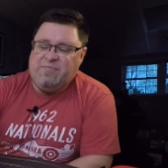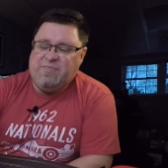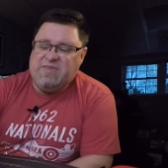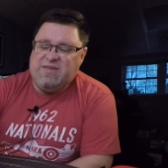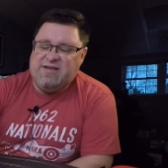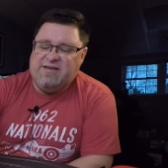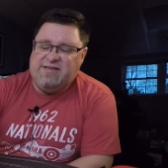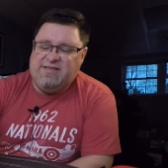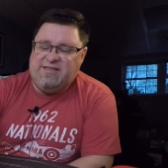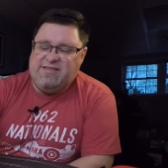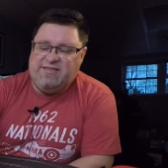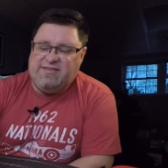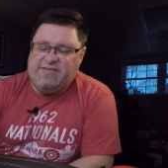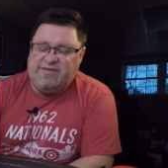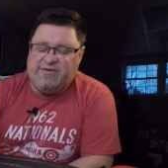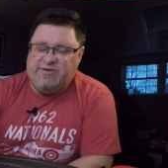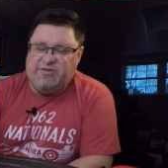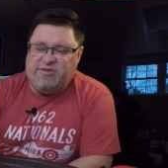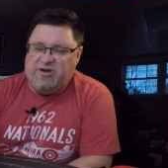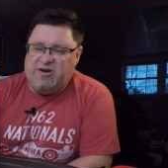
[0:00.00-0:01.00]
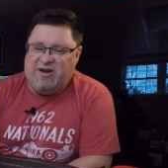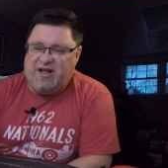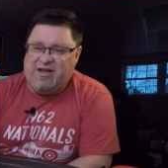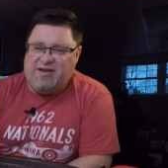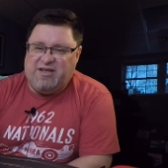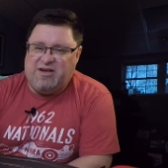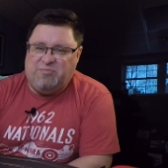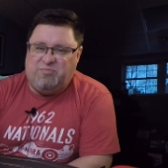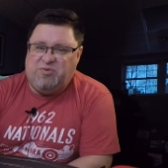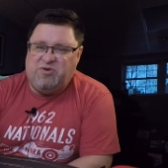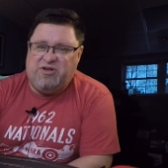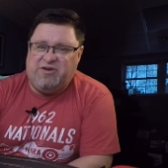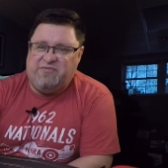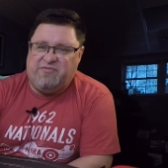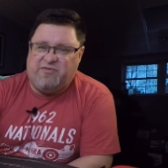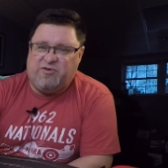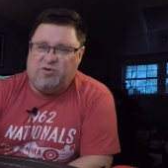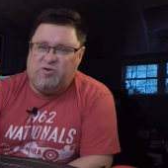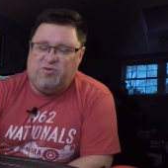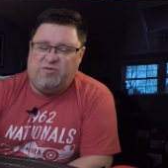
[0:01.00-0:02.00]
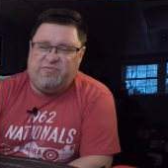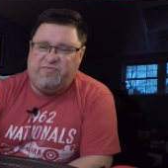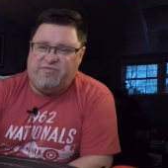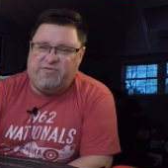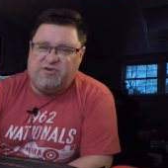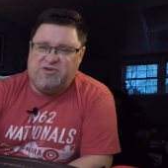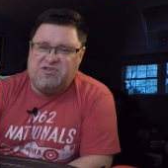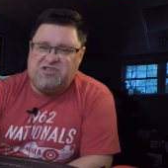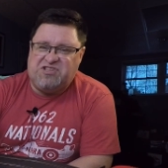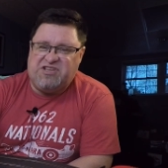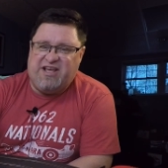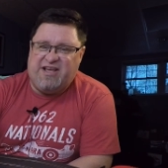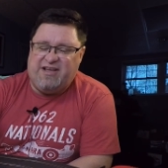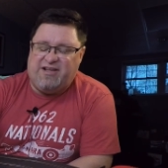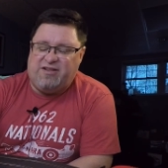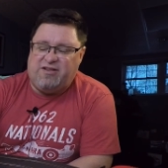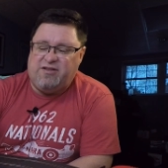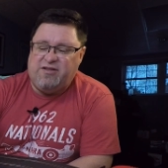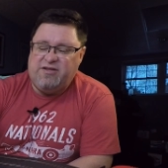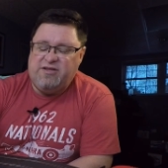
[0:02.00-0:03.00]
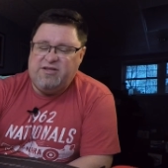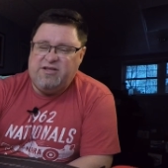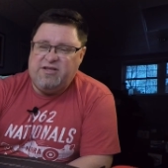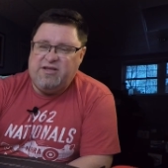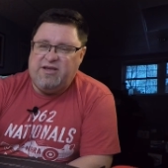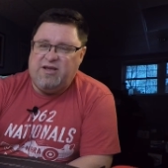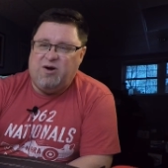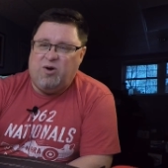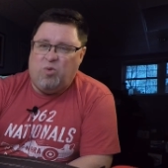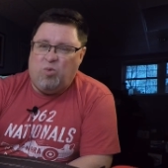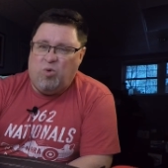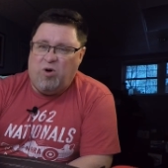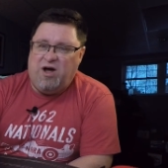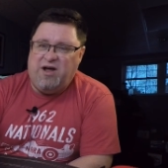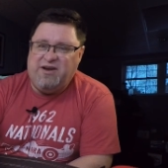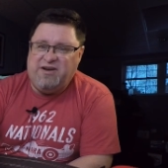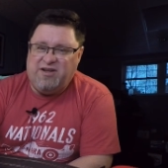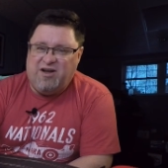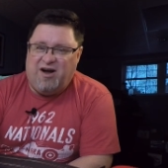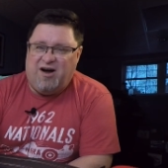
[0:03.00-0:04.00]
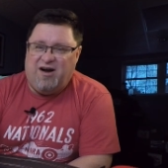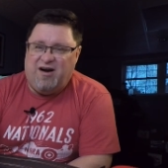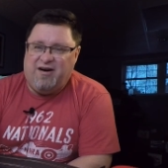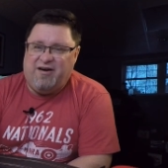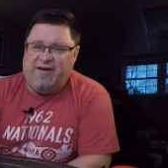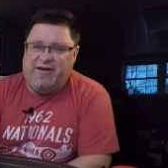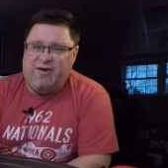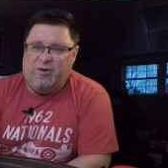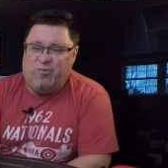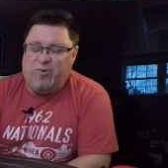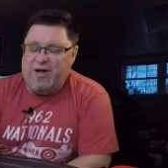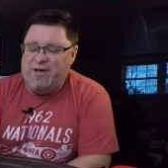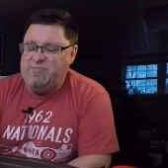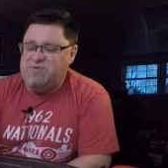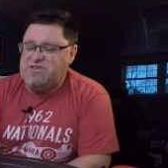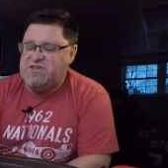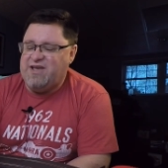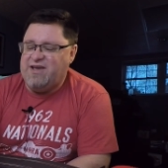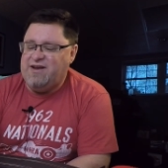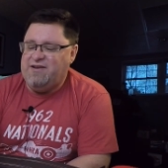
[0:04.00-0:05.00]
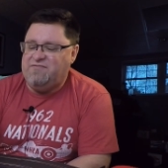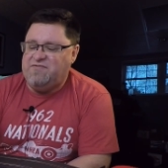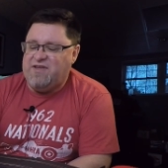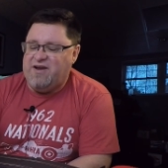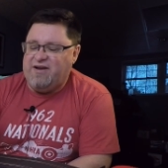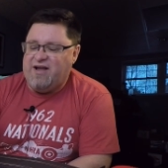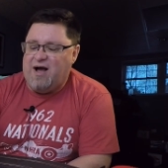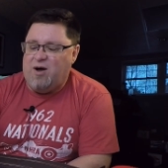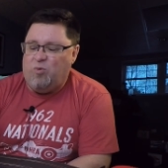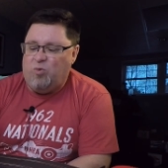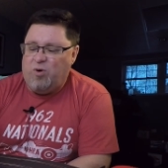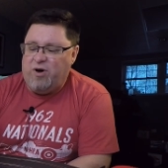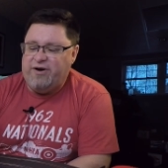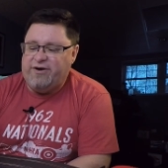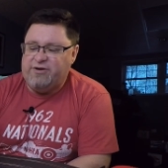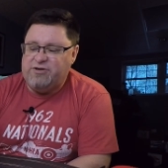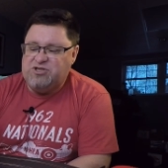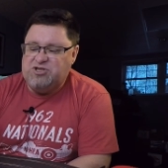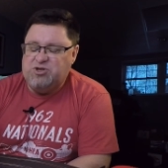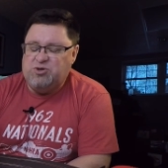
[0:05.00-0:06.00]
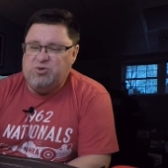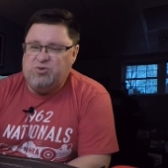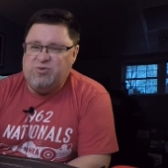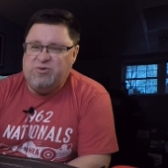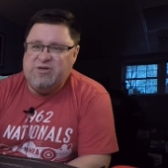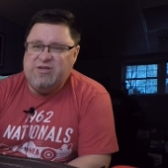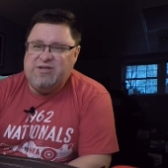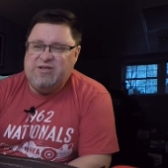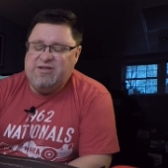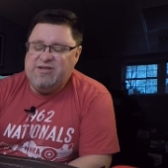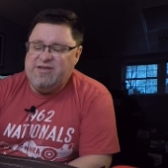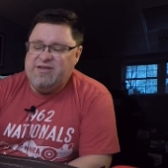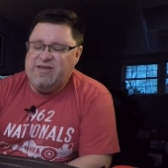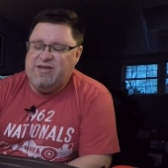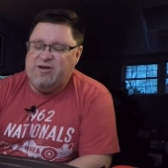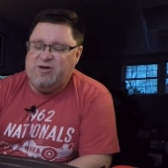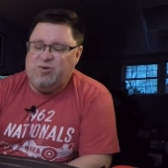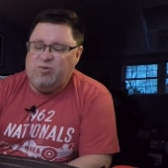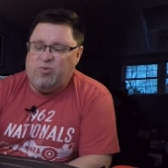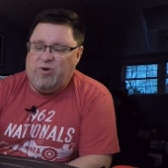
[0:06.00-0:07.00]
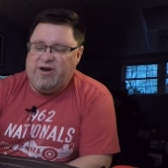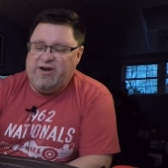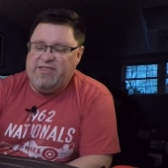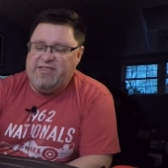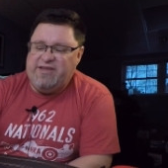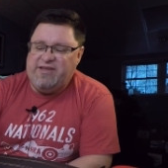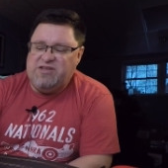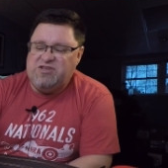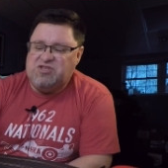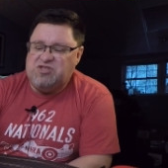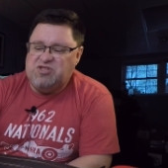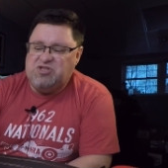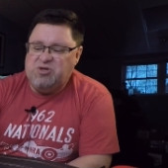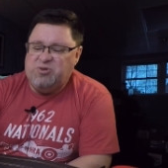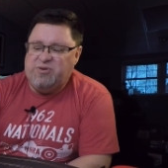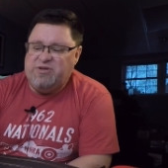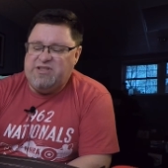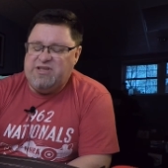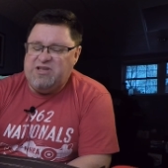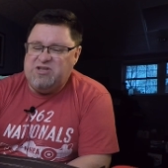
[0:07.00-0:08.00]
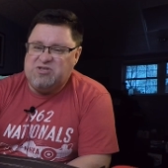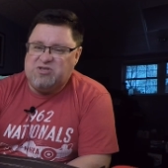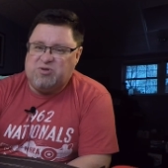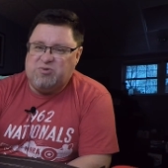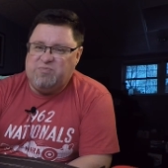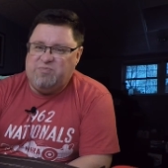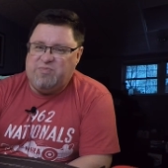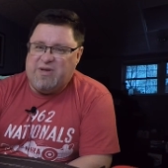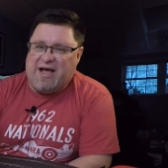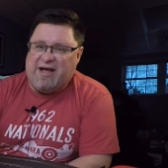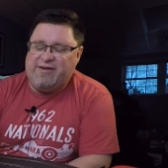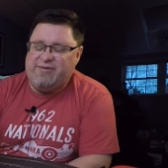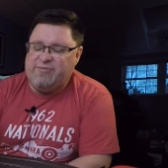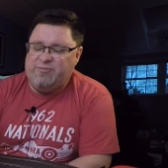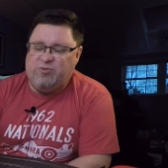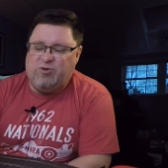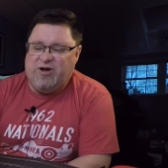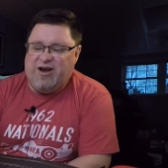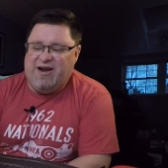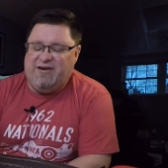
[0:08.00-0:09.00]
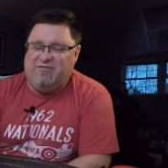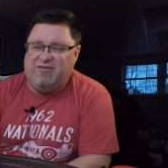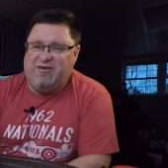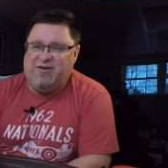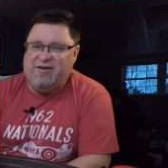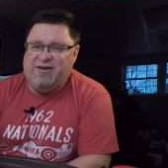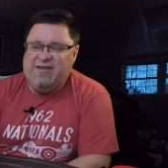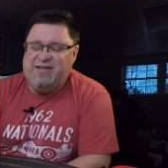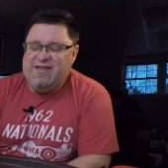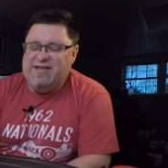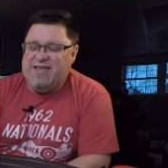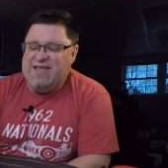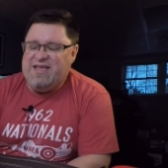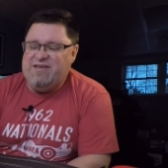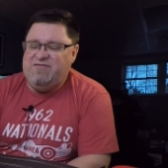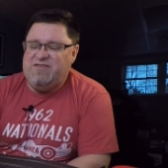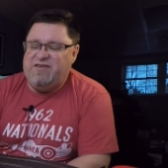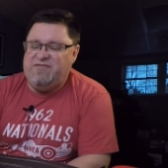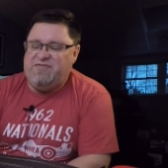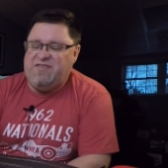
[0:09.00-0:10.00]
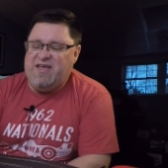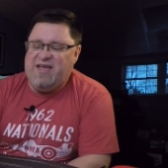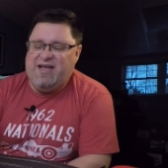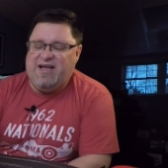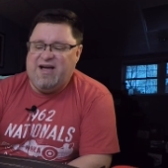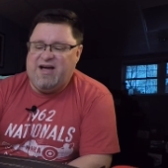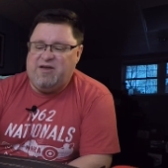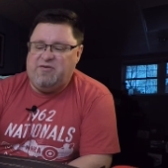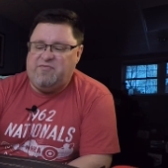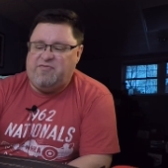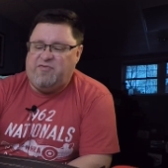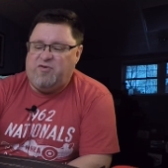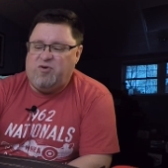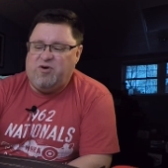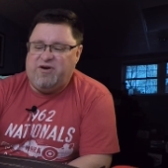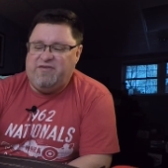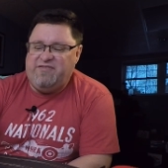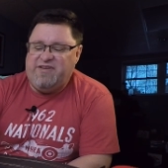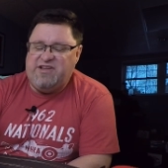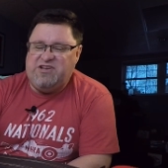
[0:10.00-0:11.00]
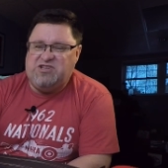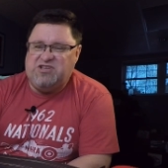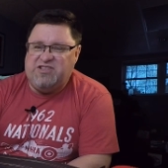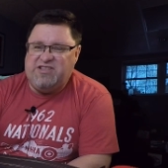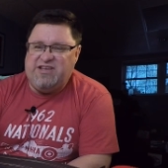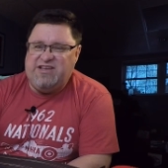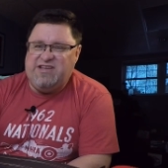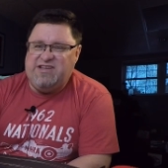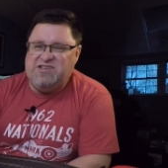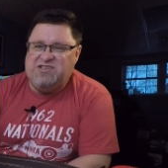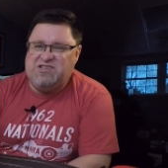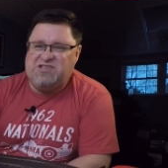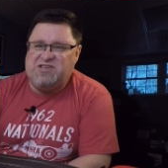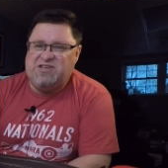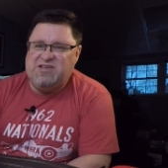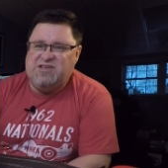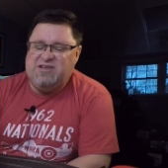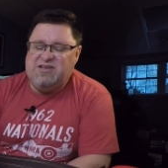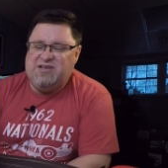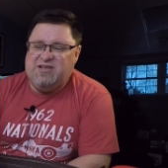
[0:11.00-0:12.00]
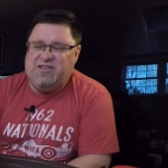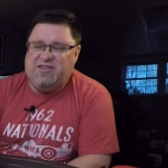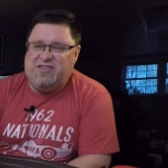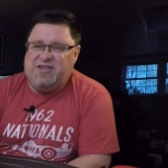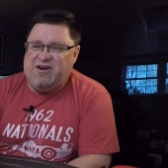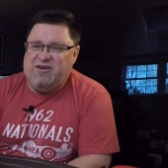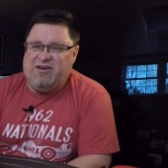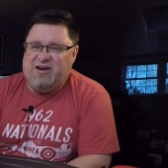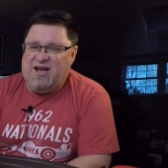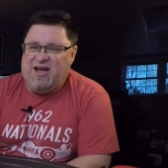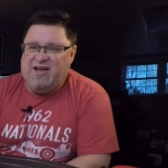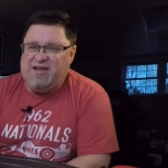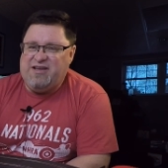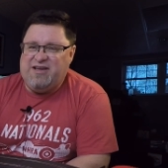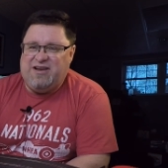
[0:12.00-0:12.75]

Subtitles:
they're not going to put for sale, you know, 1 car on a website if they got 1 or 2, you know, 1 of these and 2 of these, or back, whatever. Even if they got 4 of each of these, they're not going to